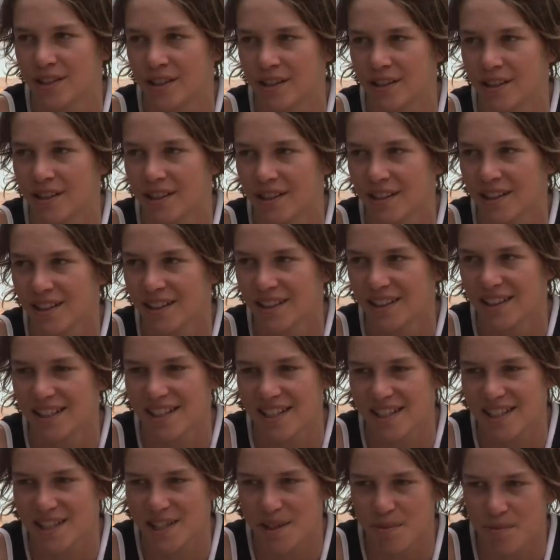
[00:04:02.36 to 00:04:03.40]
to
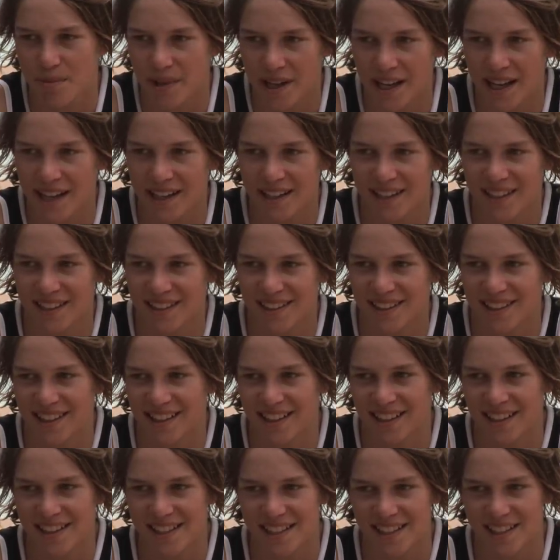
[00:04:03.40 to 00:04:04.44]
sit back
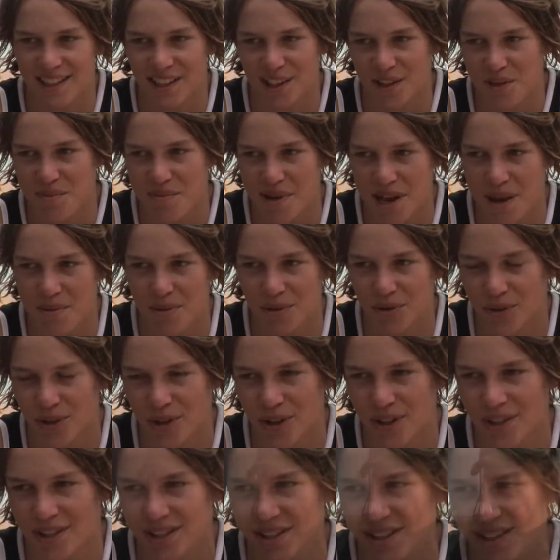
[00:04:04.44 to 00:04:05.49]
and listen to other people
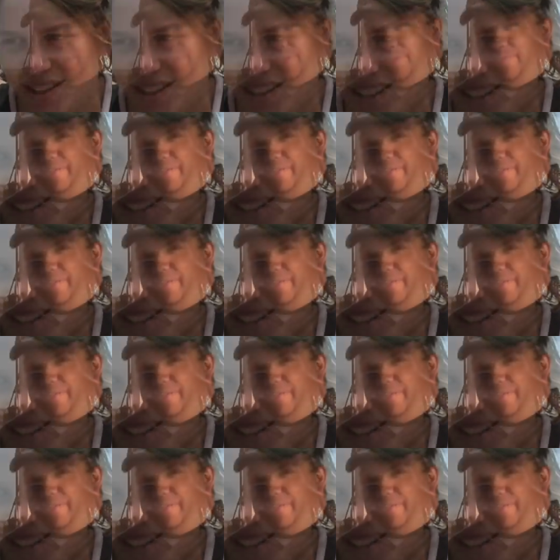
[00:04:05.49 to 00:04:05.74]
first.